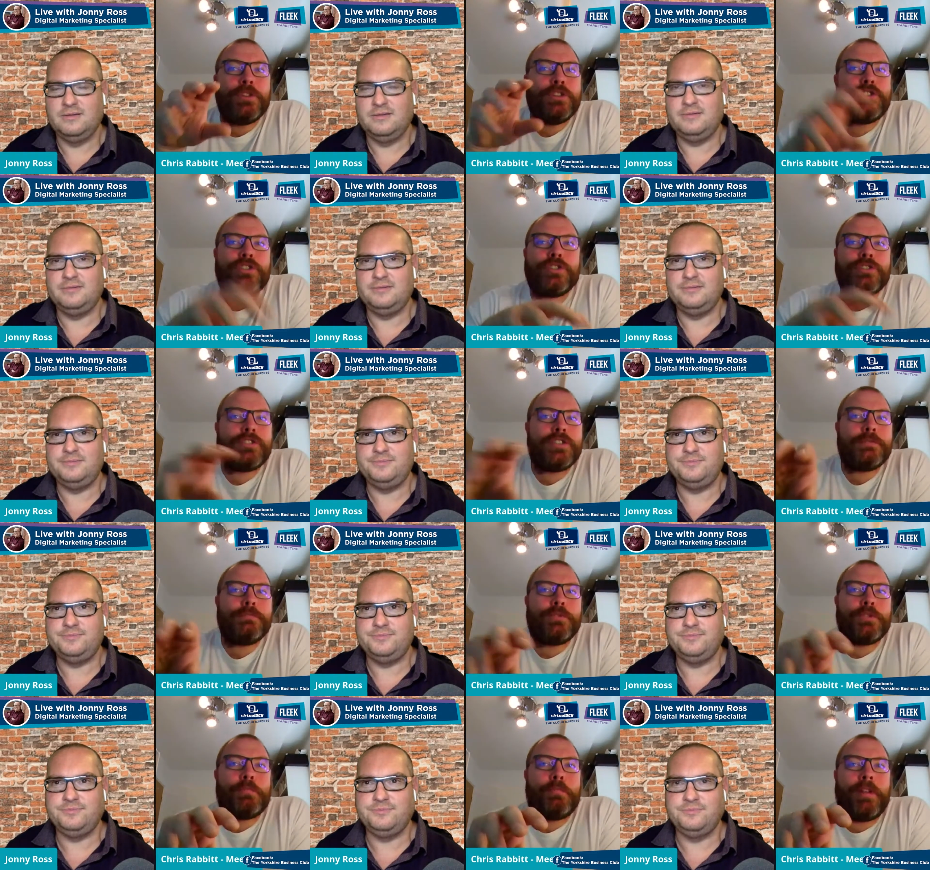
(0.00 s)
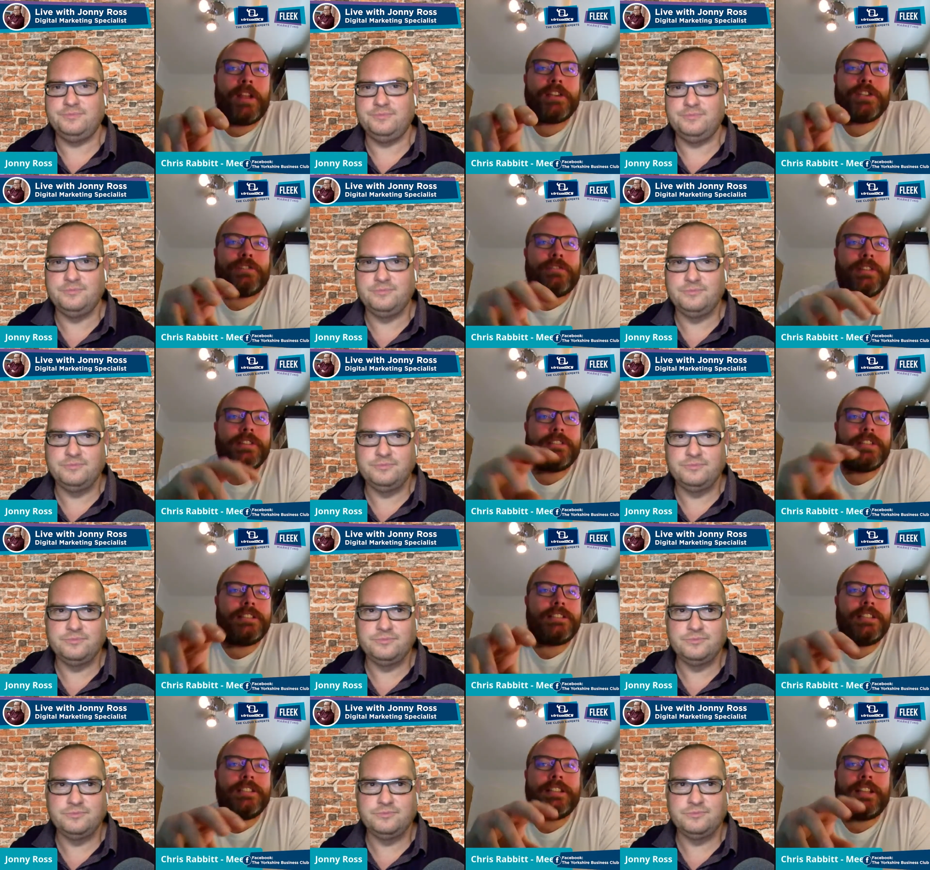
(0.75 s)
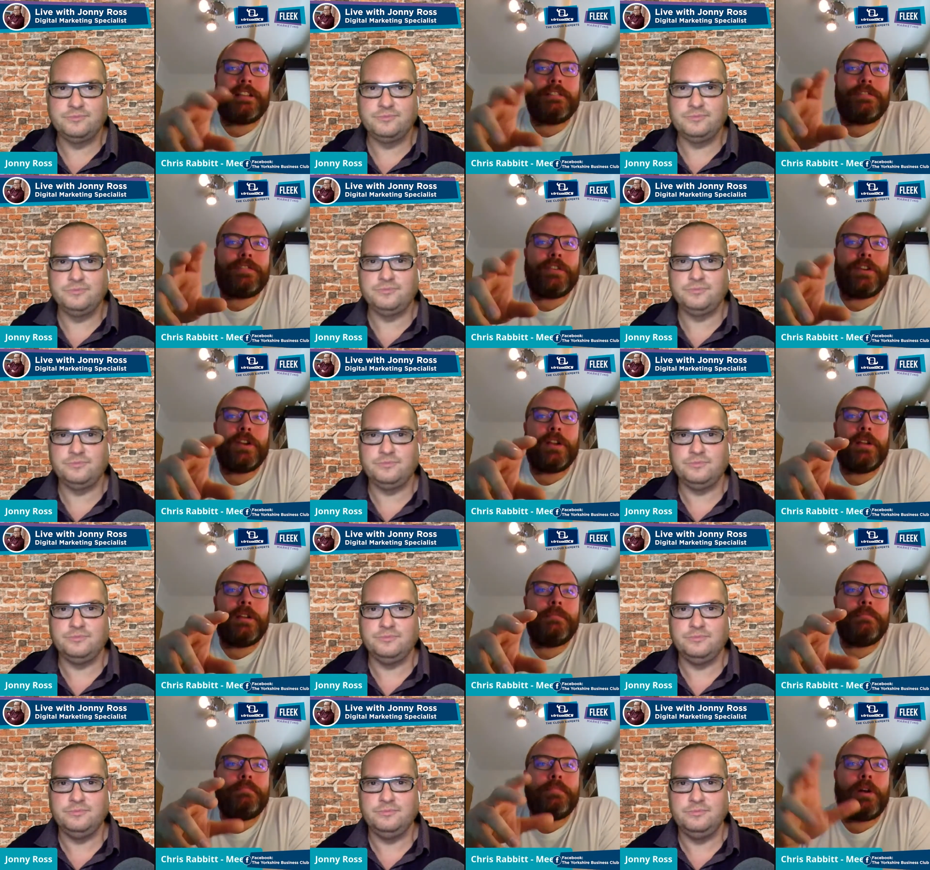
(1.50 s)
Speaker 1: time, there's just as much pleasure in sitting down
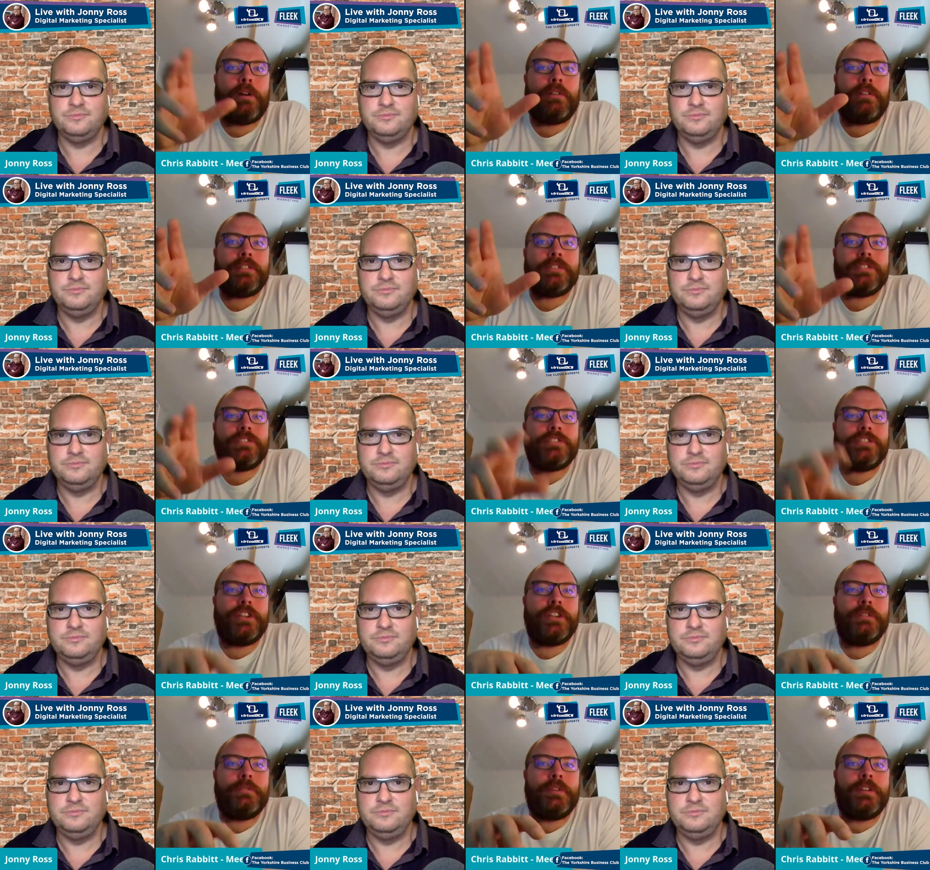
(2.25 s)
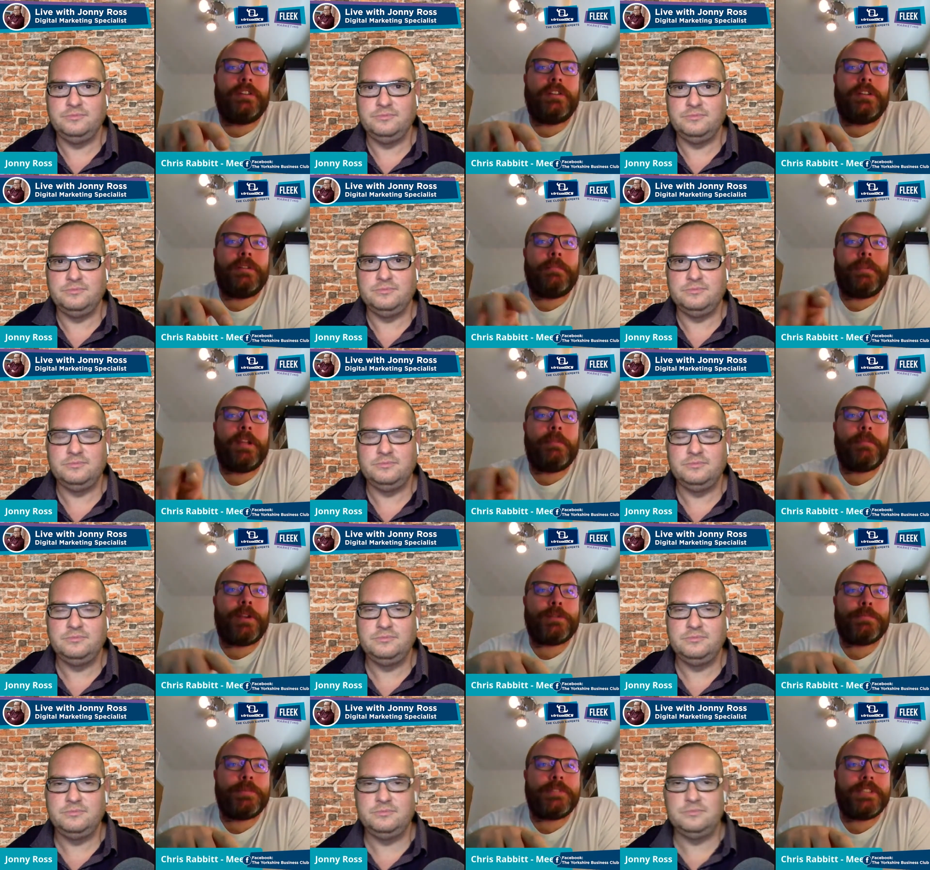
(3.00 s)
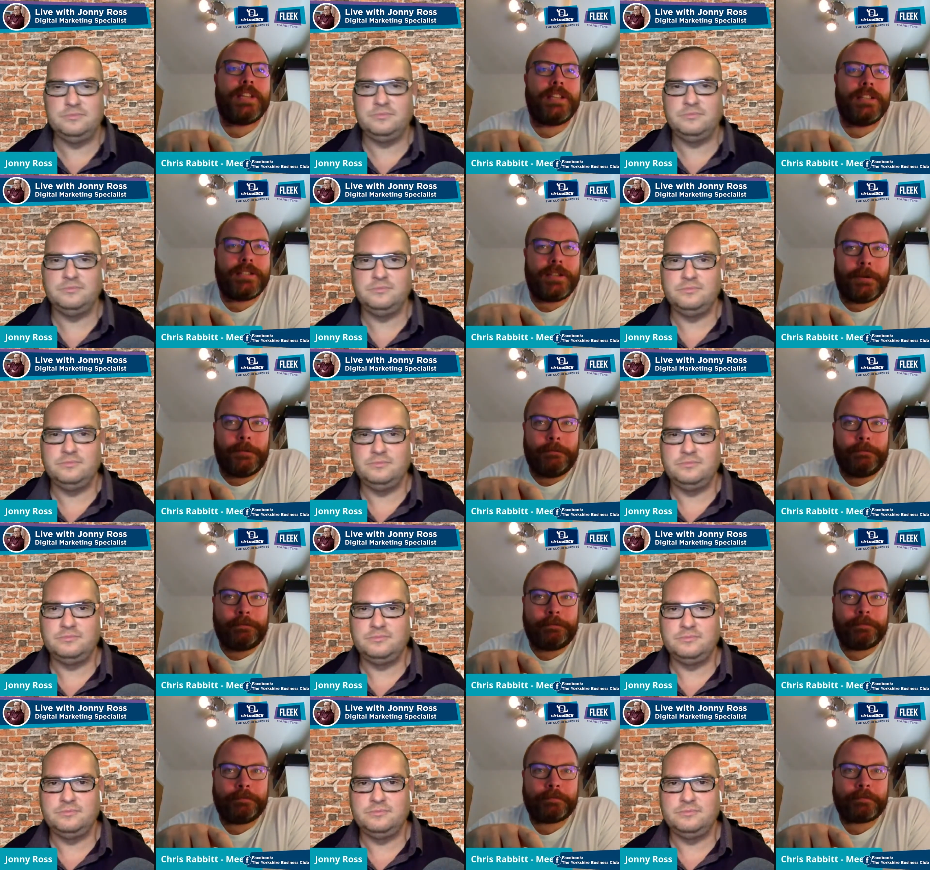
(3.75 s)
for a bowl of stew and a bit of mashed
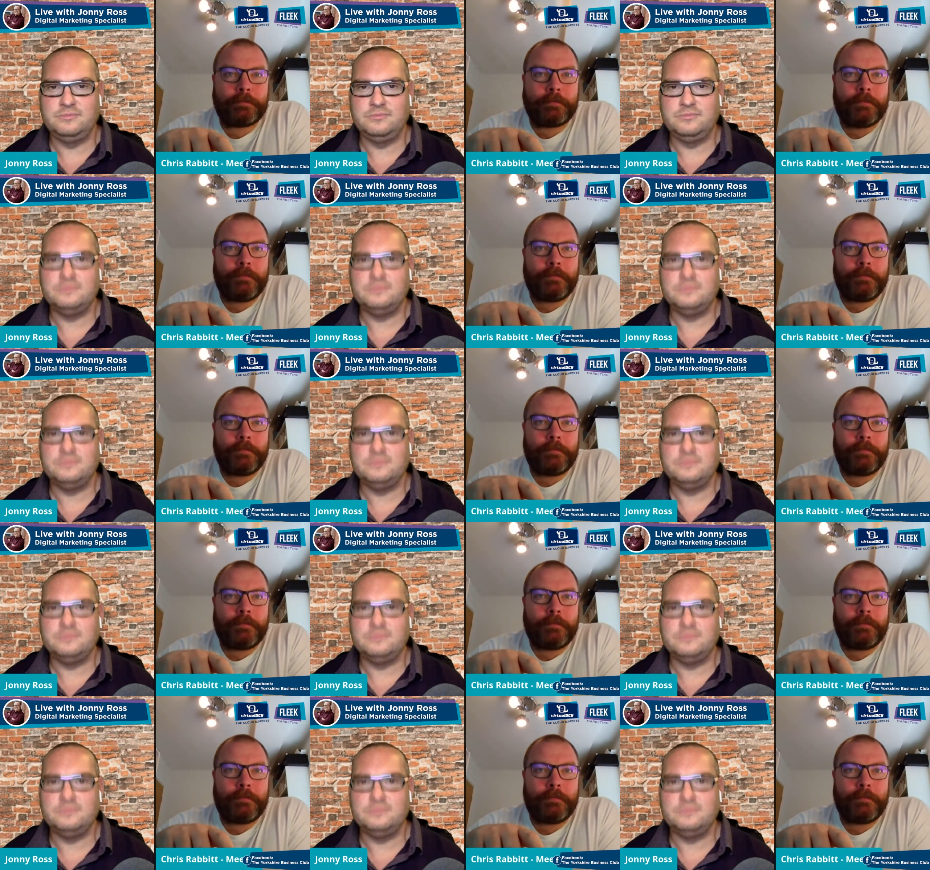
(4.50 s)
potato.